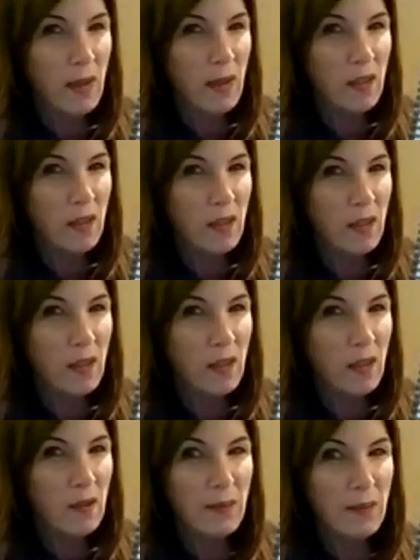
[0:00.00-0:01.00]
So what we're
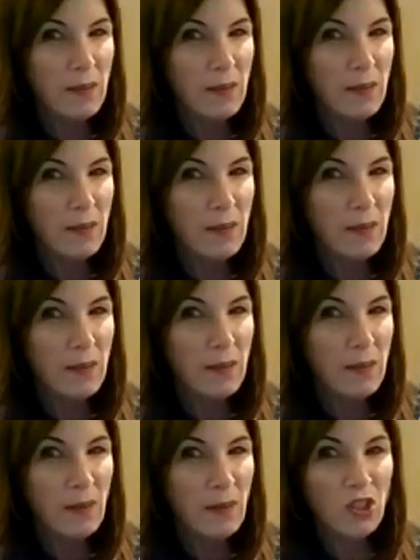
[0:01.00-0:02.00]
going to do, if you want to
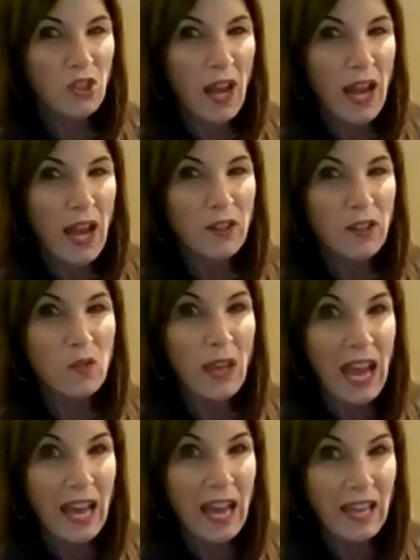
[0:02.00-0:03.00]
try to make them the same
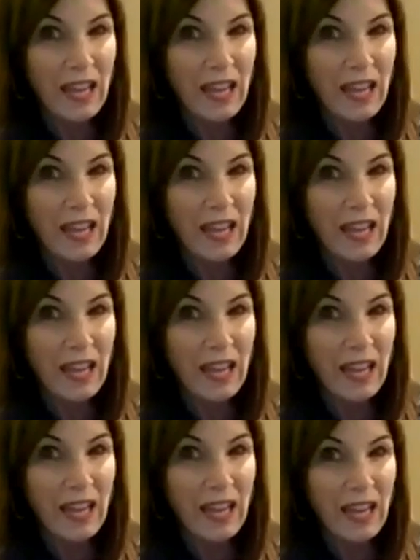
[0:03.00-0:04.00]
on each side, you
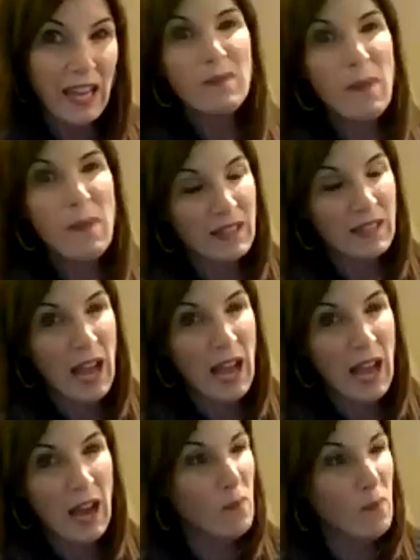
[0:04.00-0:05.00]
can,
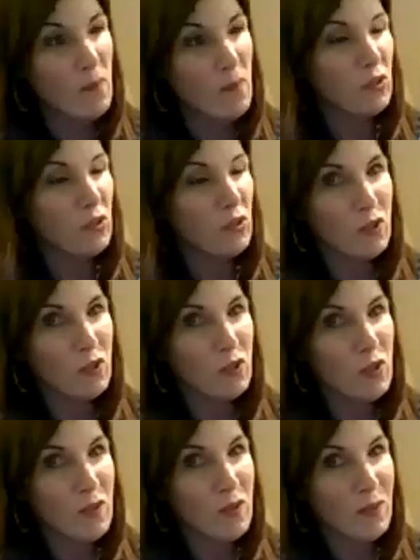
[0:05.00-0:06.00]
but it
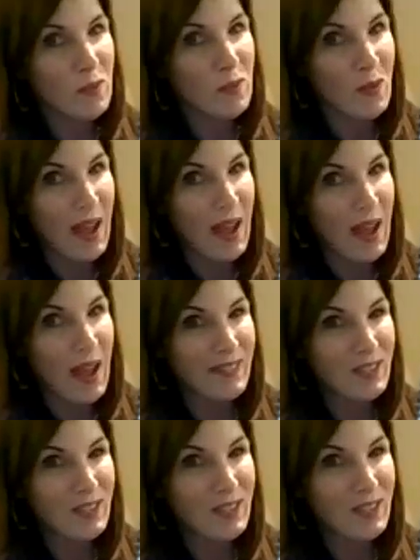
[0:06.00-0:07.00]
just
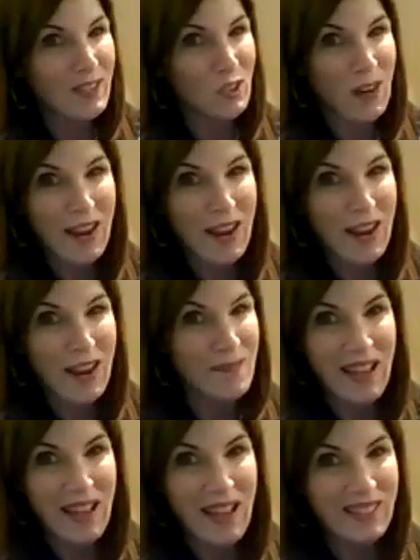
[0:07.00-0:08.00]
depends how
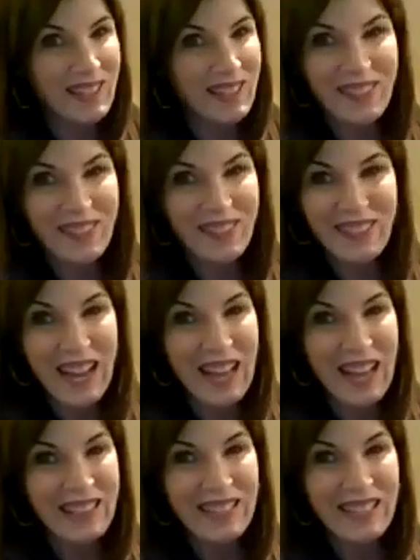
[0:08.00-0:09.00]
much room you
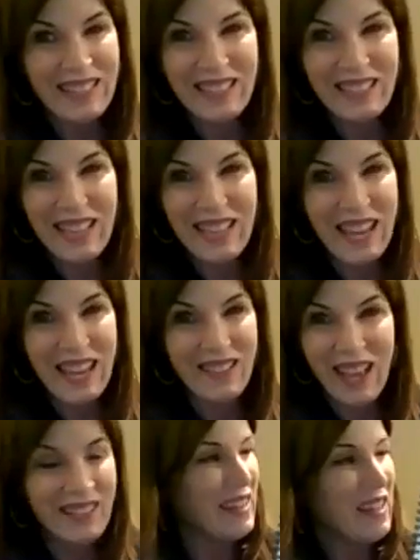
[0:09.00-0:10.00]
have. So try your
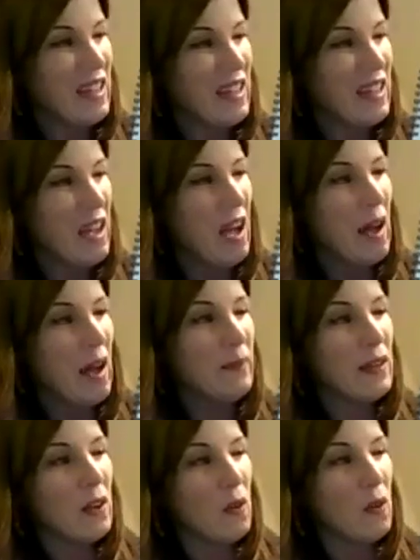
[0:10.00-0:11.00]
best. If they're not the
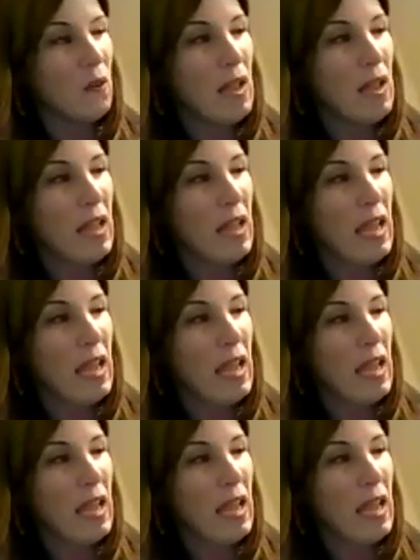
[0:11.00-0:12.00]
same, that's
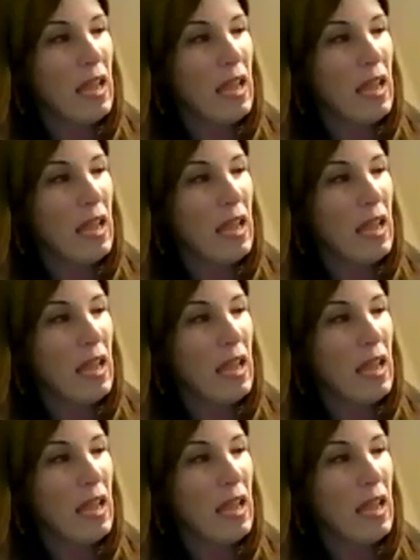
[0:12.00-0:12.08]
fine.